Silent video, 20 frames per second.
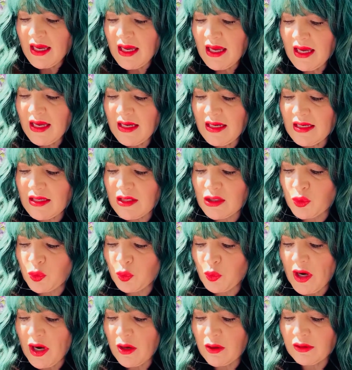It is
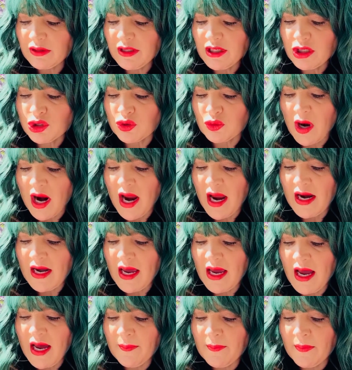rarely dried
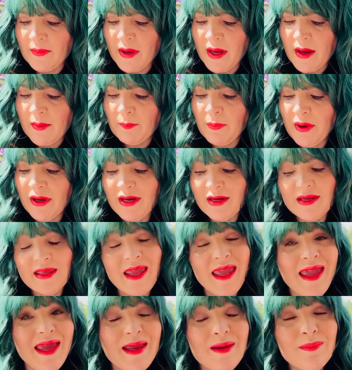up, but it
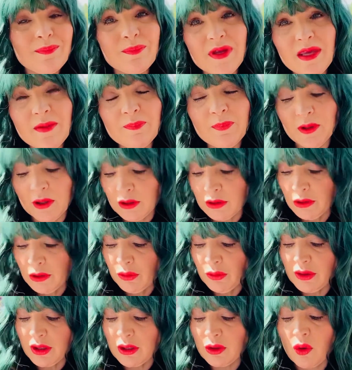can be
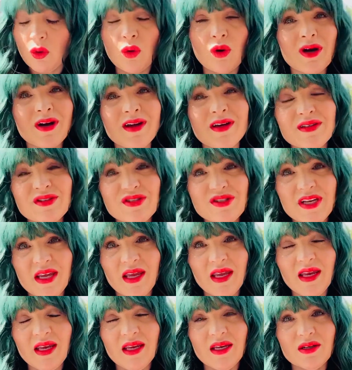polluted or
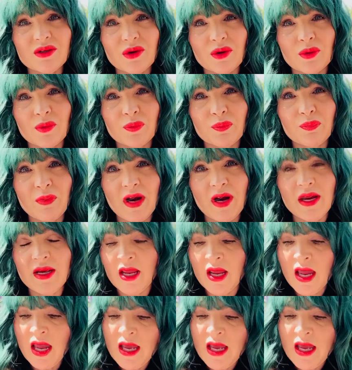contained, all right?